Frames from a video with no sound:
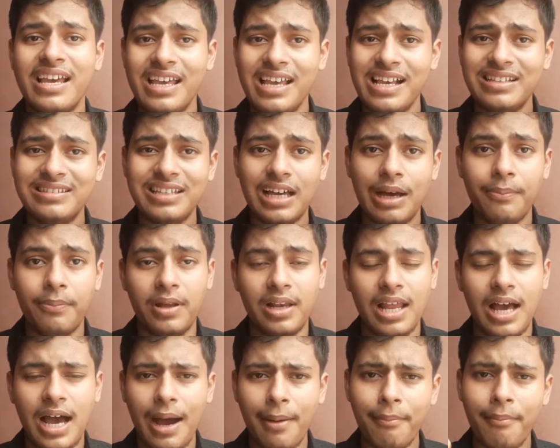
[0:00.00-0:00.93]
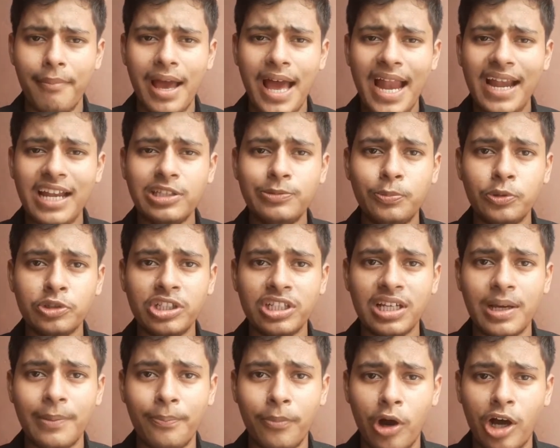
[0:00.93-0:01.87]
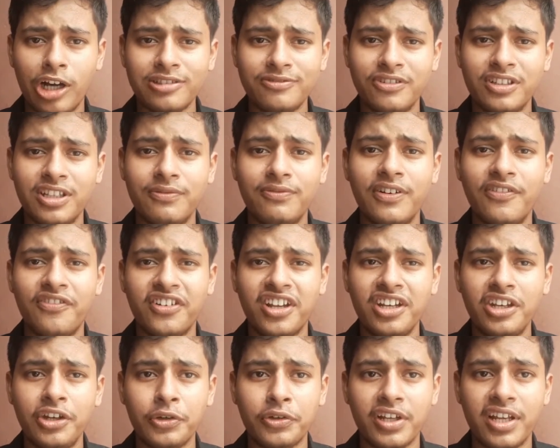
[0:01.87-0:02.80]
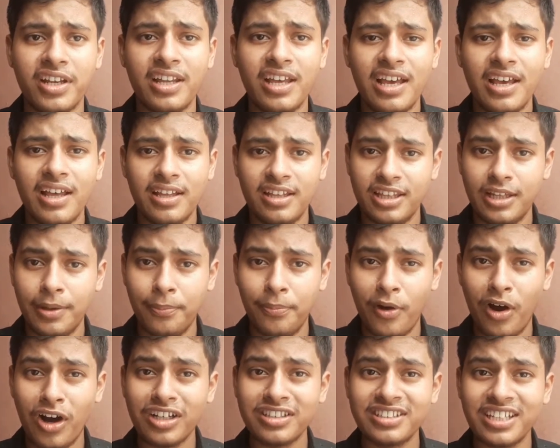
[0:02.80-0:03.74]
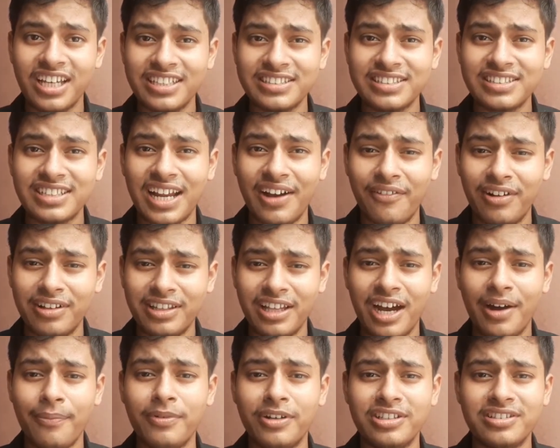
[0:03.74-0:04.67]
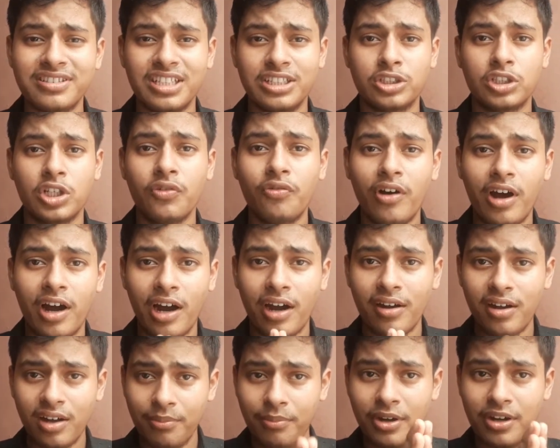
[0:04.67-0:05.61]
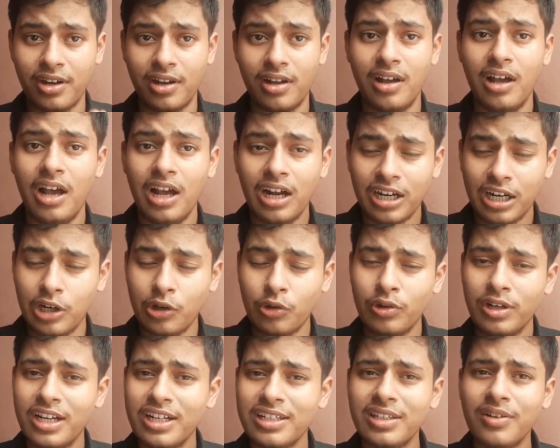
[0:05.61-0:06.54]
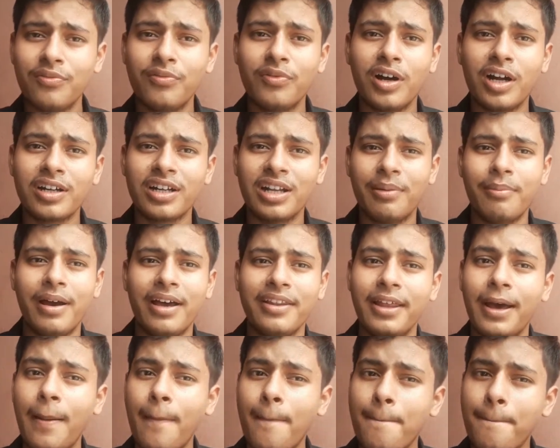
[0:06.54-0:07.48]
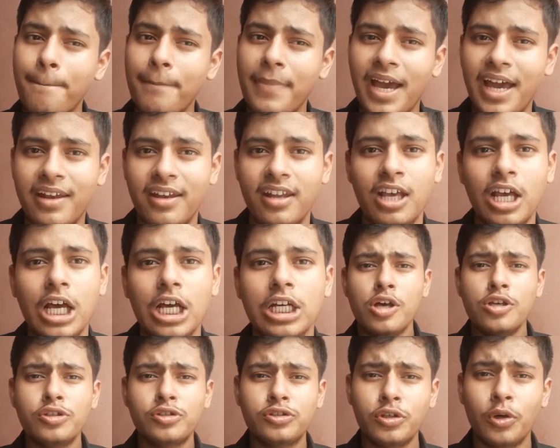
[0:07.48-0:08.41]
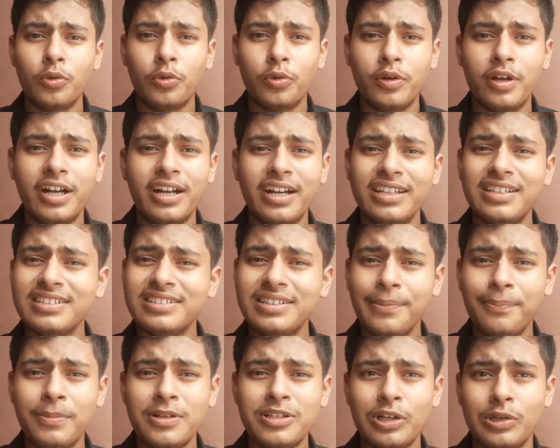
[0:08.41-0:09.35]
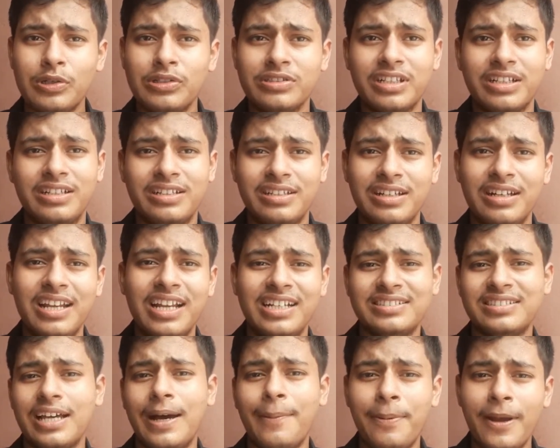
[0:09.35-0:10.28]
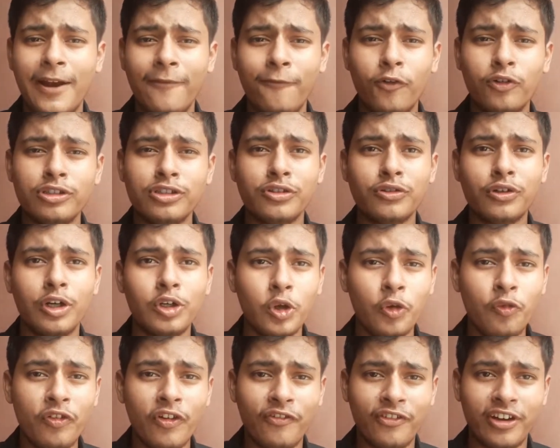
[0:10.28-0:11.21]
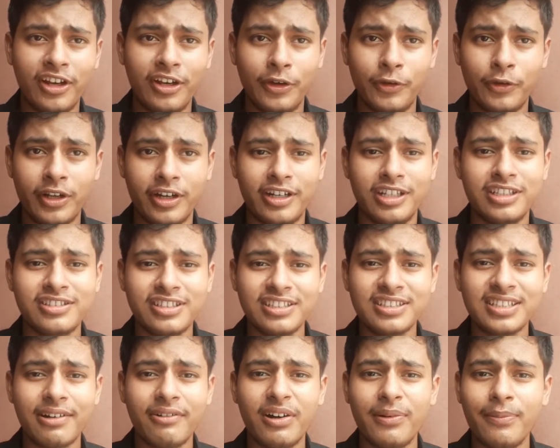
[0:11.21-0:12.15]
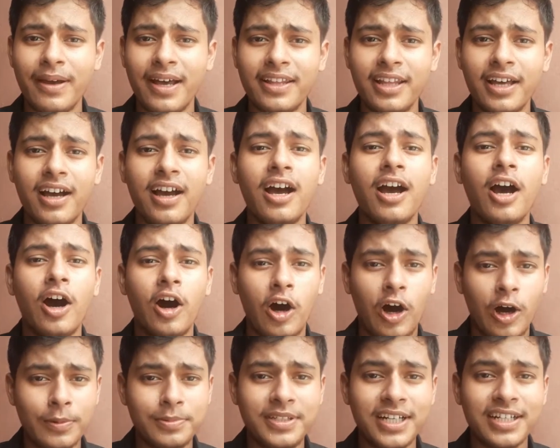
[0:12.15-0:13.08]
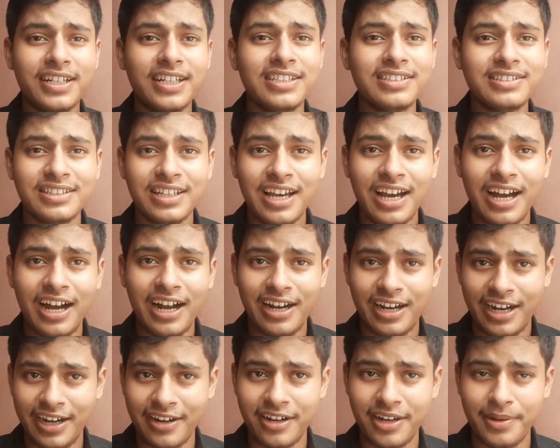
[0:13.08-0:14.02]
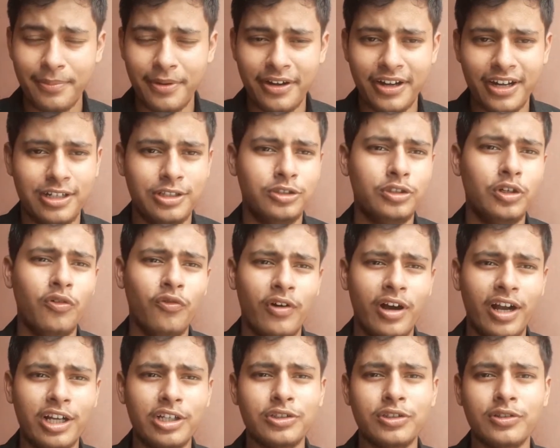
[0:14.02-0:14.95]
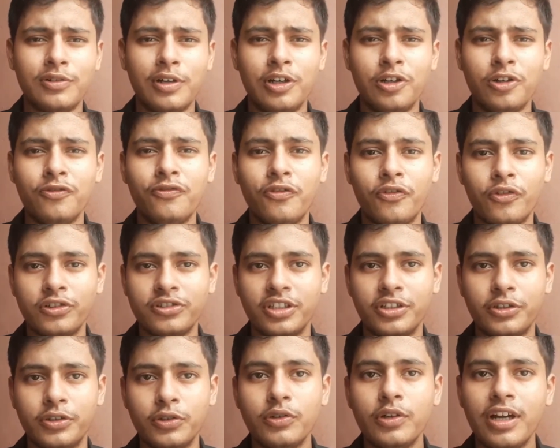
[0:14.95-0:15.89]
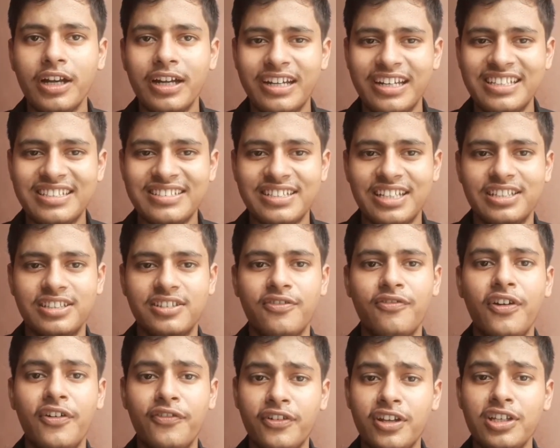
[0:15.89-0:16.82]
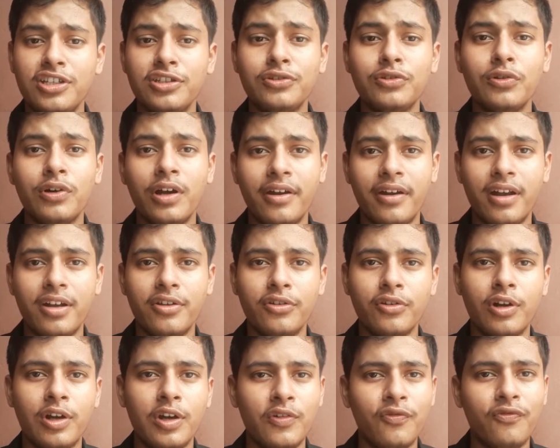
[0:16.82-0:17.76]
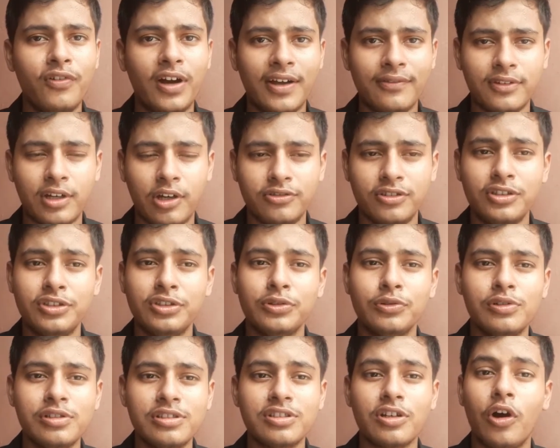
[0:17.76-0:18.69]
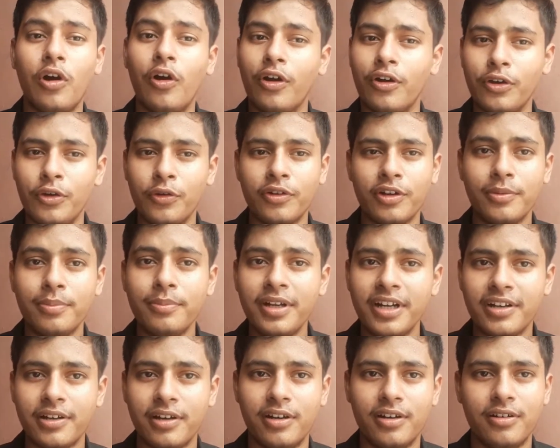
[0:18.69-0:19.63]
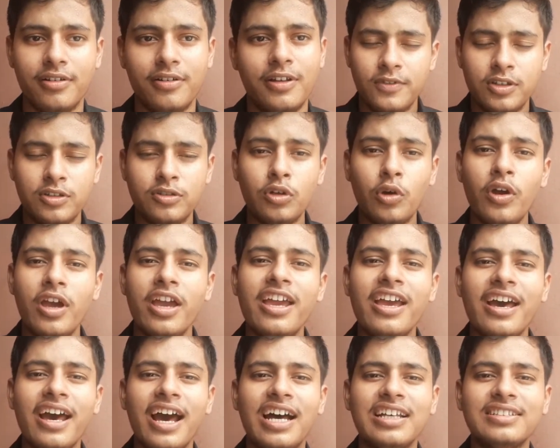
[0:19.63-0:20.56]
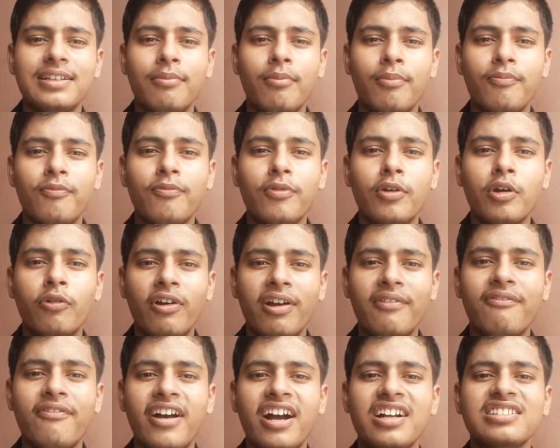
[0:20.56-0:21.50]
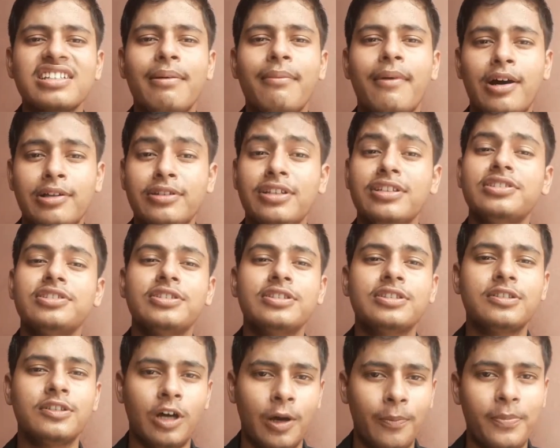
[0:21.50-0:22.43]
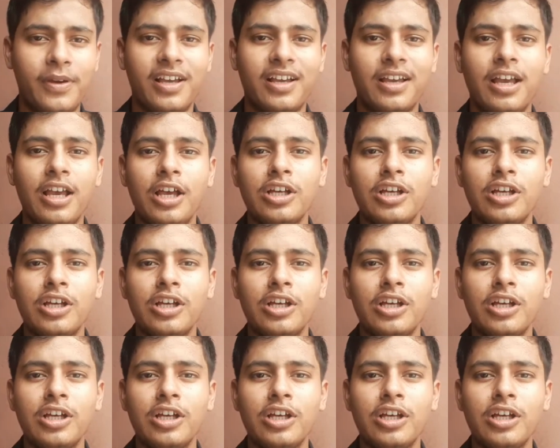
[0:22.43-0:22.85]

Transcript: Example, a man is pushing a box with a 50 Newton. The box has traveled the distance of 100 meter. Calculate the work done by the man. So it is a simple solution. Let's applied force is equal to 50 Newton. Distance covered by the object is 100 meters. So work is equal to force into distance. 50 is to 100 is equal to 5000 joules or Newton meter. So here are some quick facts about this topic.